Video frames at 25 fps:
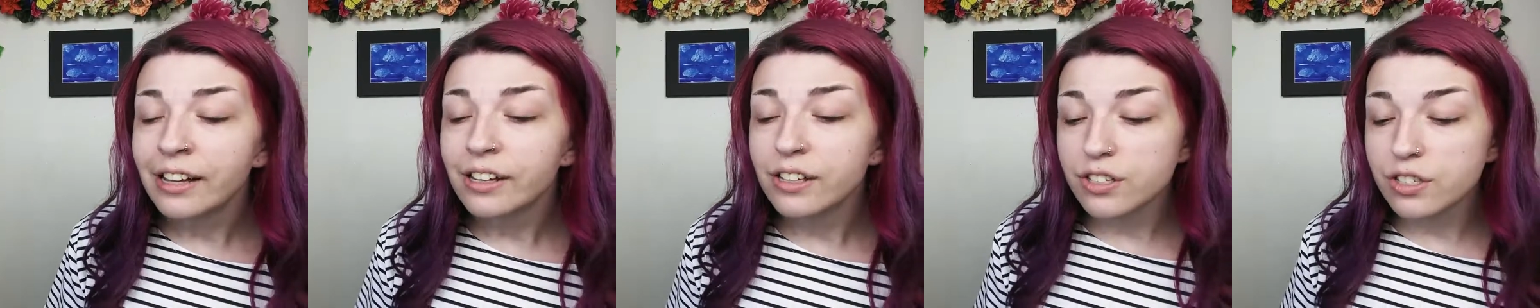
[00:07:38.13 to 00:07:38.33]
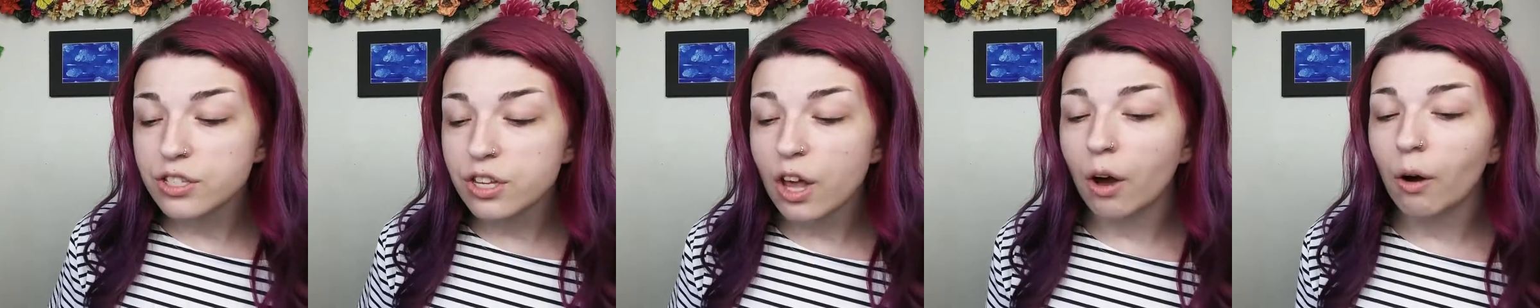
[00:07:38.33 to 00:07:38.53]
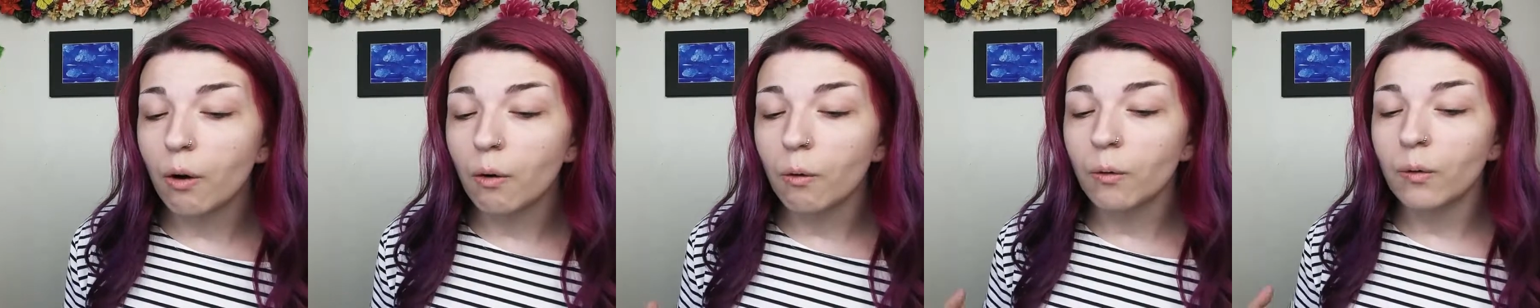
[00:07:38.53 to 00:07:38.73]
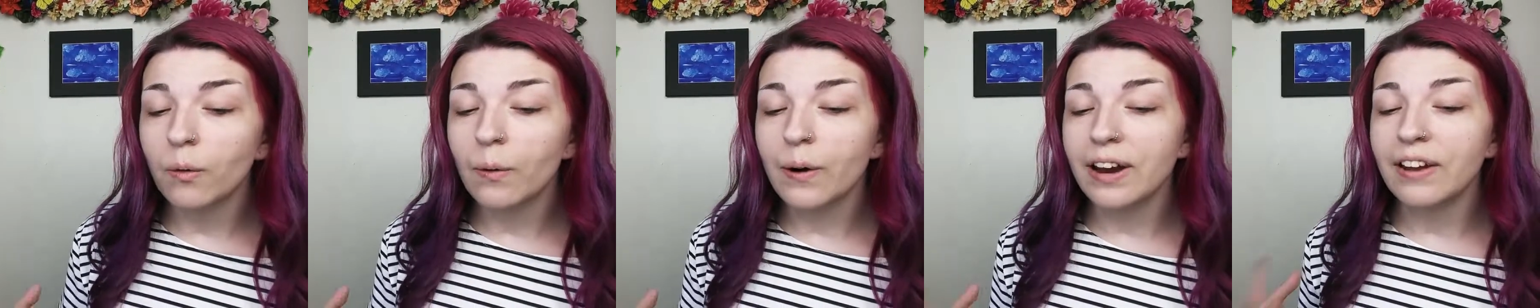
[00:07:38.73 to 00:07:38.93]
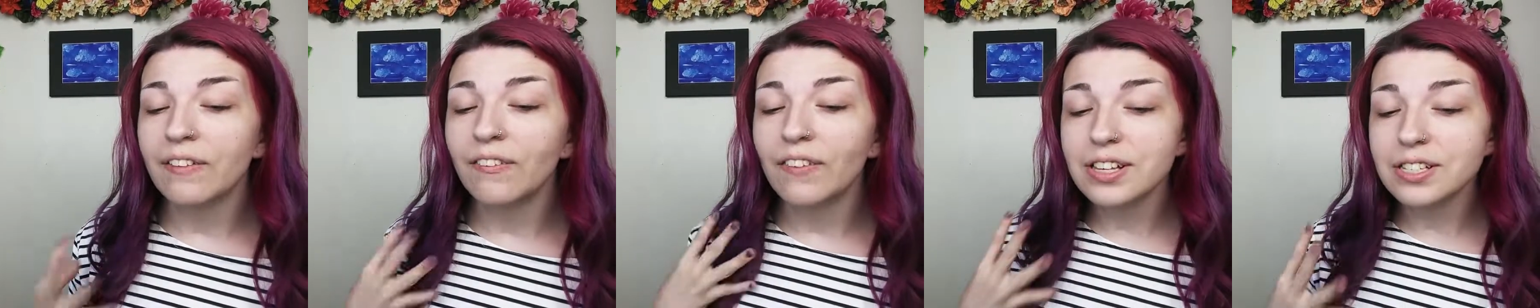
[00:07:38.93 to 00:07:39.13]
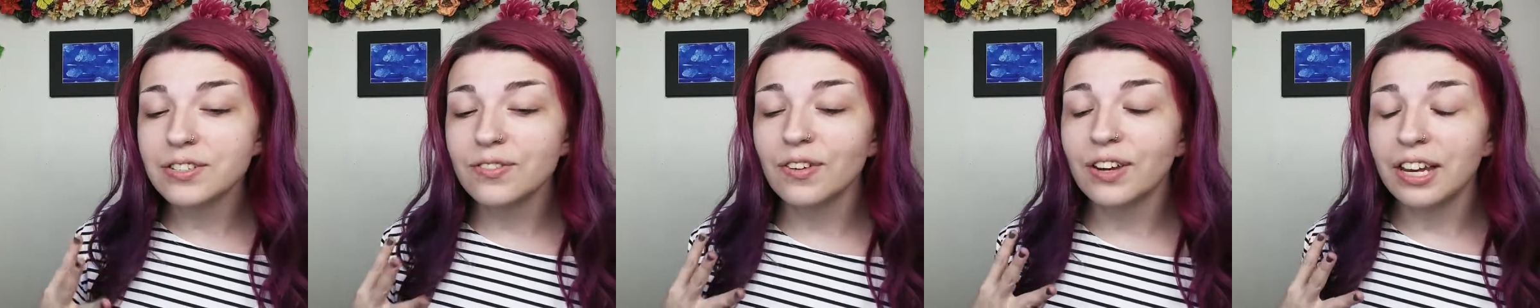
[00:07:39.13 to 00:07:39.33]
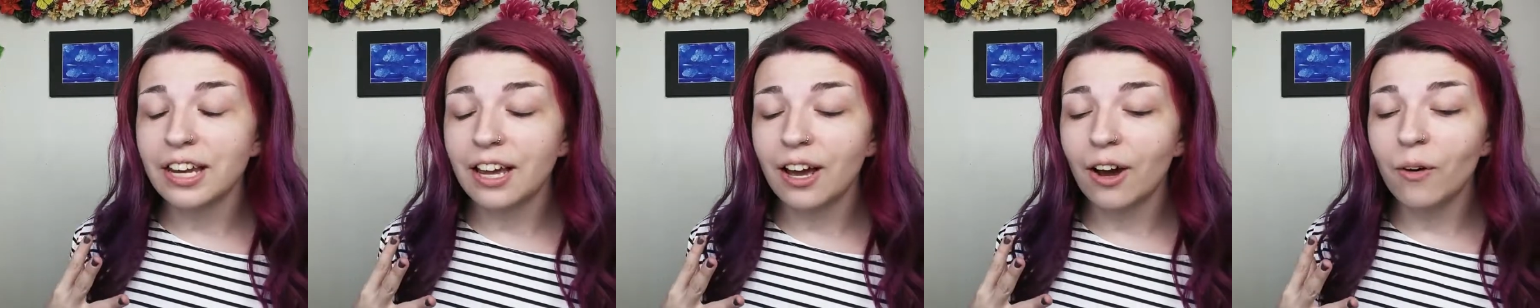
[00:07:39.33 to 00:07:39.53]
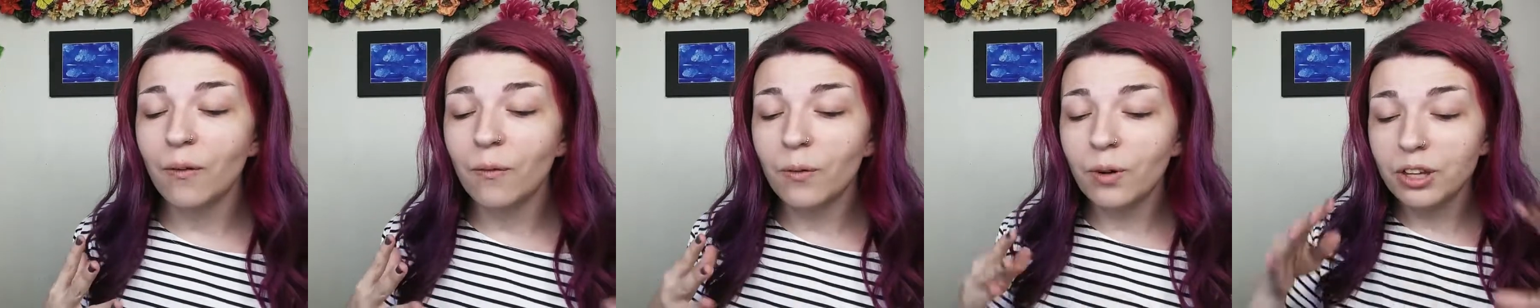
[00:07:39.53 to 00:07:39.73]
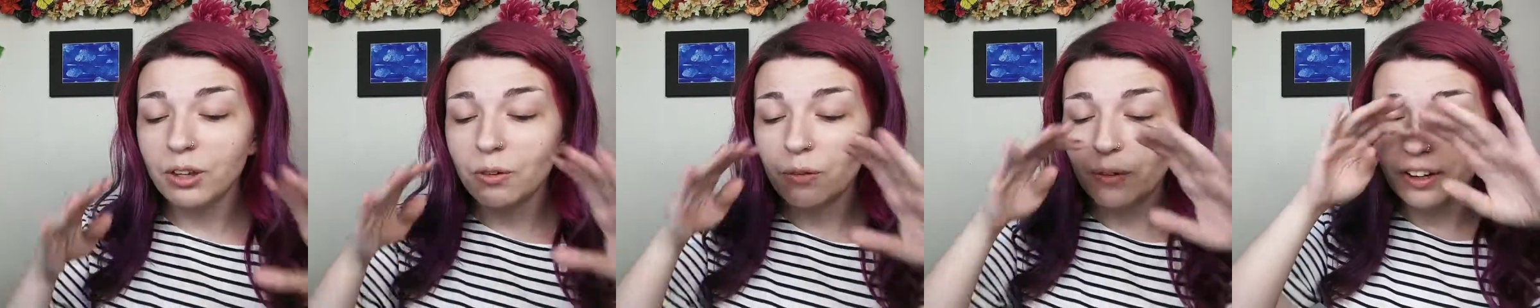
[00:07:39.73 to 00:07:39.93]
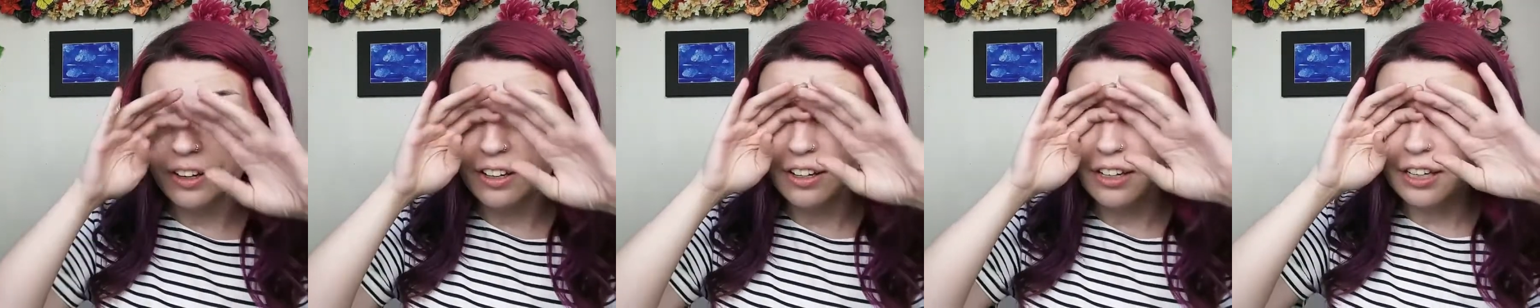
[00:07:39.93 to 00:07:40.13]
So in this video,
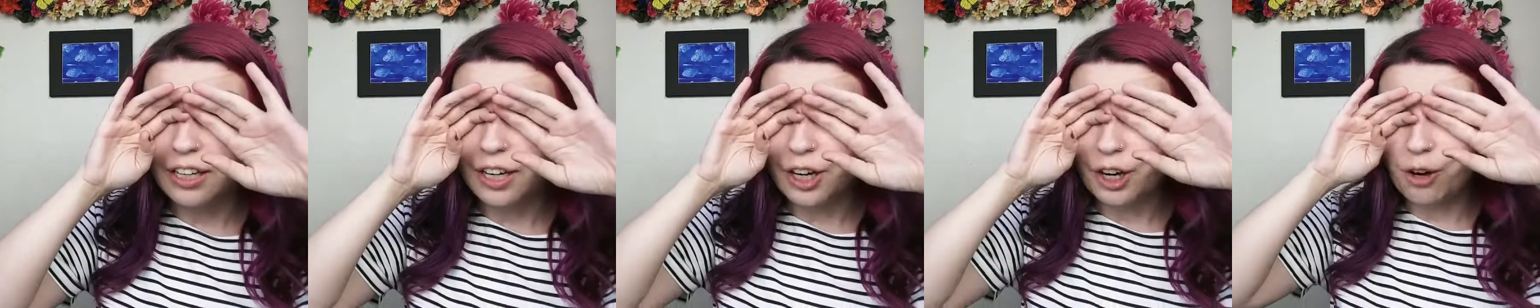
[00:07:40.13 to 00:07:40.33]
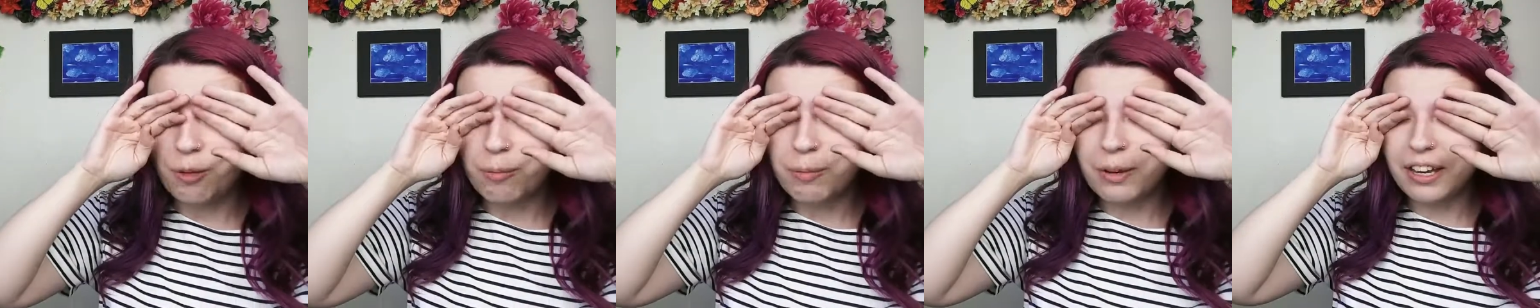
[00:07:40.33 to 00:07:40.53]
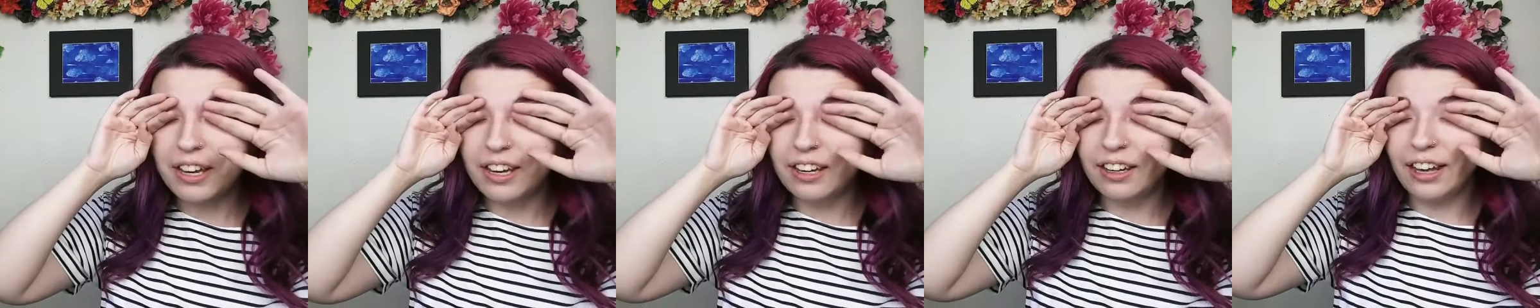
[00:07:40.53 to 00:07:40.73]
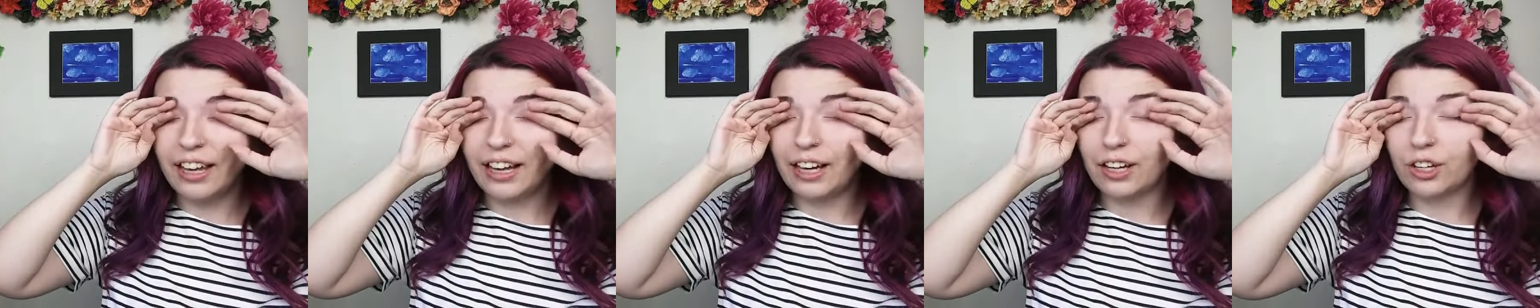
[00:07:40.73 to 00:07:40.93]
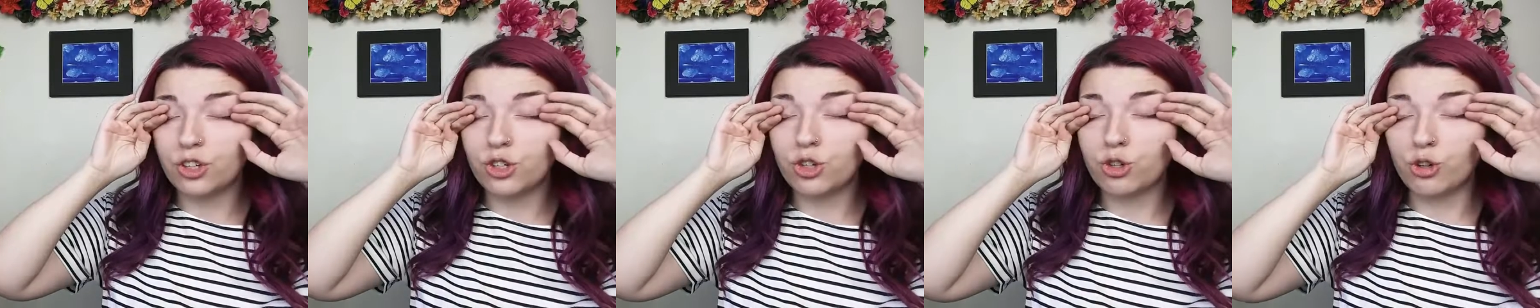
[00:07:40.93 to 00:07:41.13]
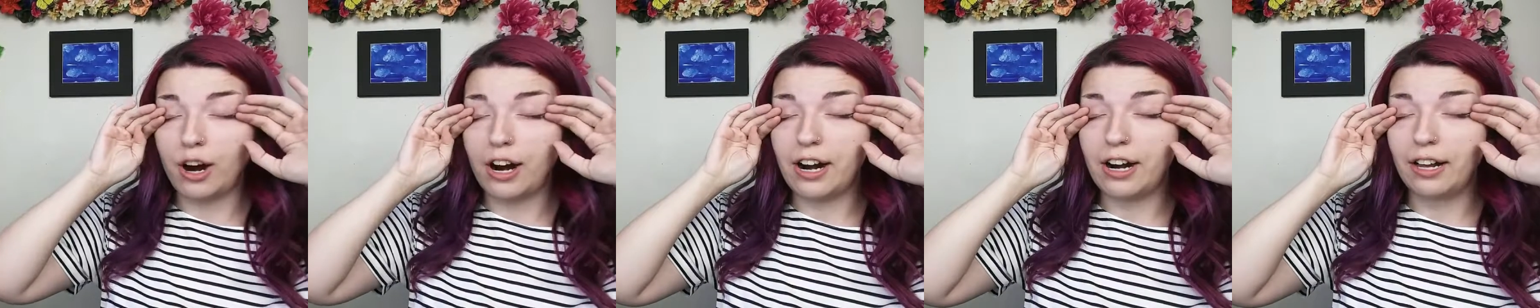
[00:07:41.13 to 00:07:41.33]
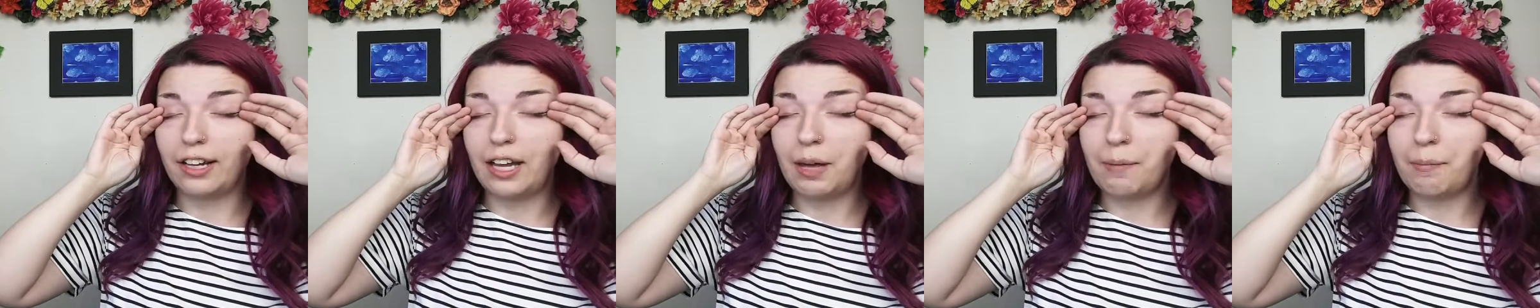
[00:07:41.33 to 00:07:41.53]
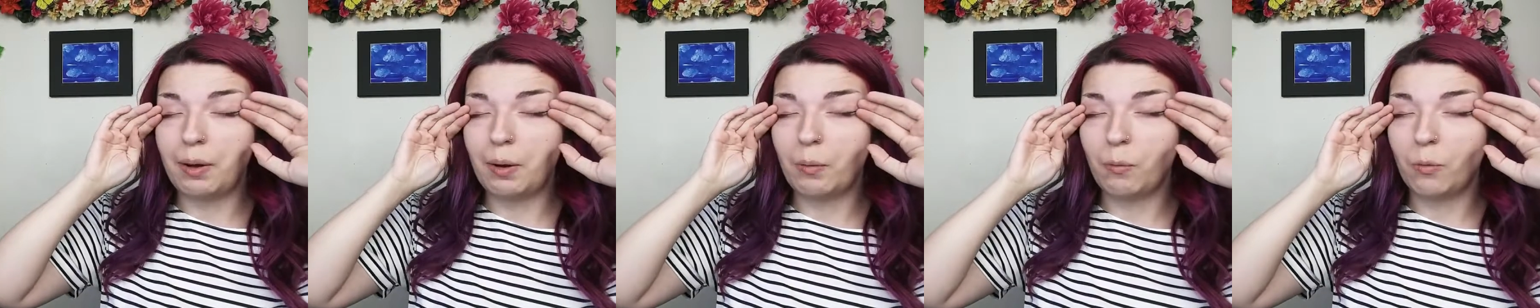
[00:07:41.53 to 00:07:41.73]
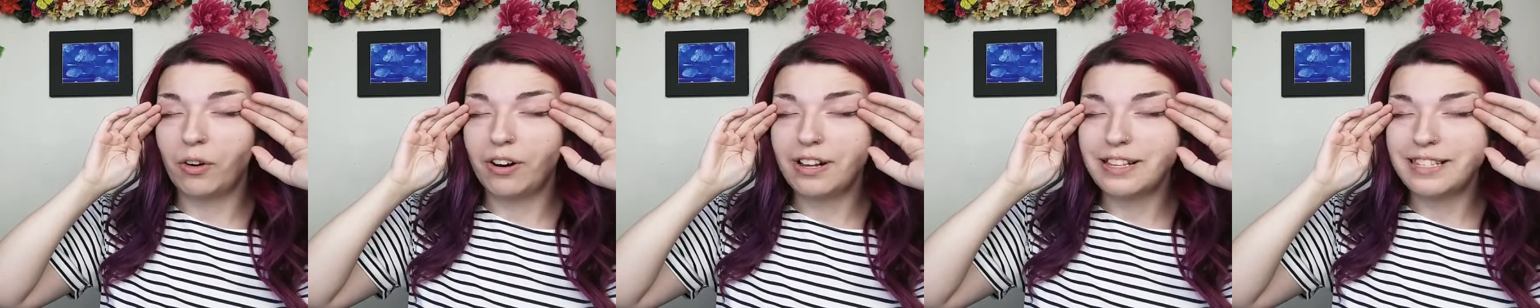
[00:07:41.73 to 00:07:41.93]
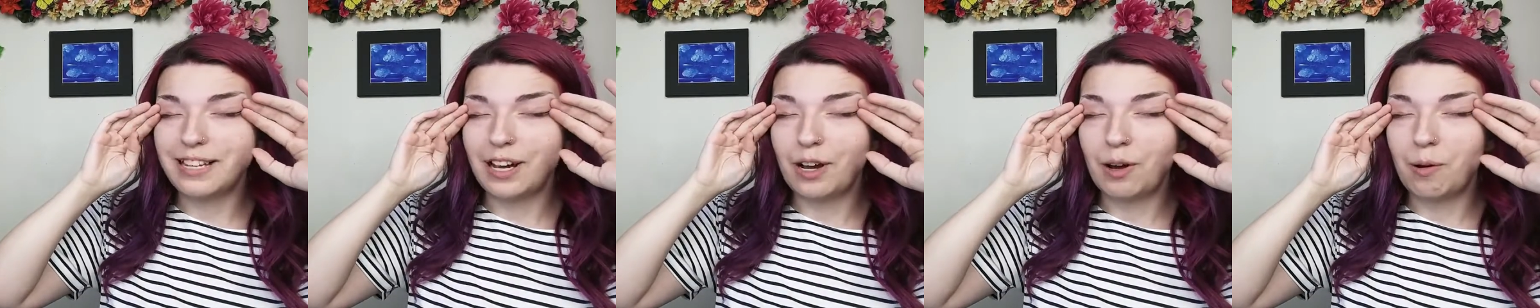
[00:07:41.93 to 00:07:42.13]
you can hear me like try to get my
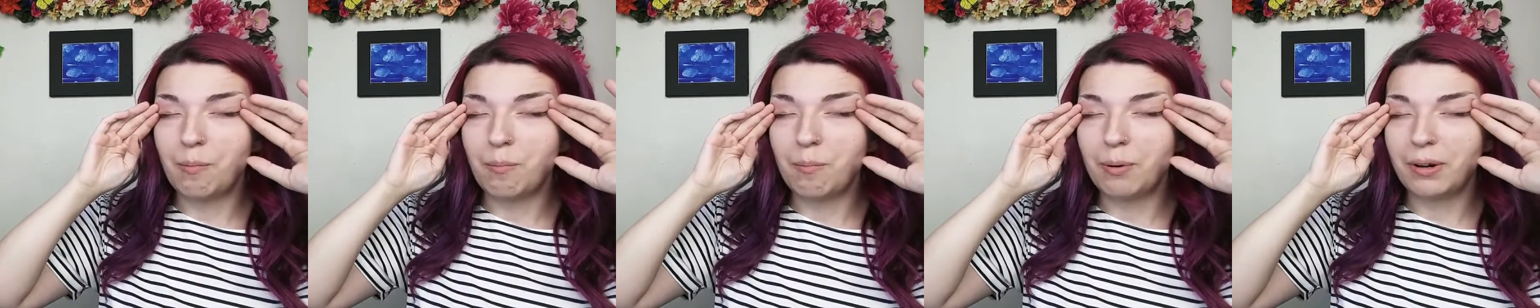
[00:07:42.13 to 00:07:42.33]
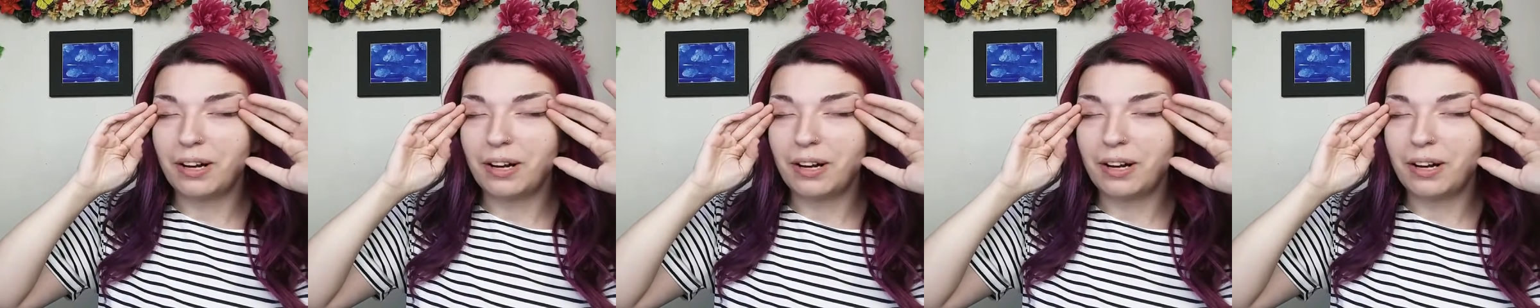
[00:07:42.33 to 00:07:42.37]
words out,